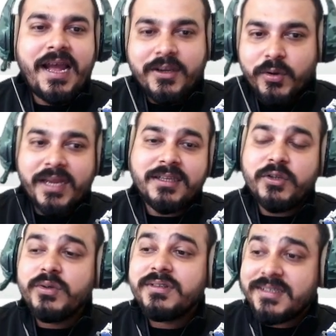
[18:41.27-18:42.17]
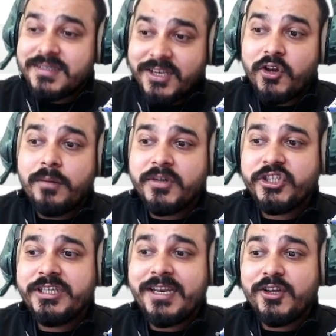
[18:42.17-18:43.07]
and you can use this in your
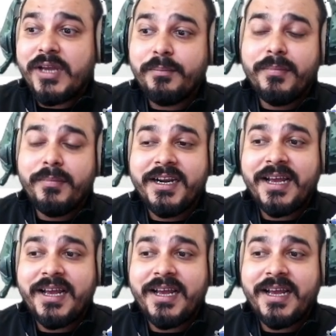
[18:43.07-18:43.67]
machine and you can build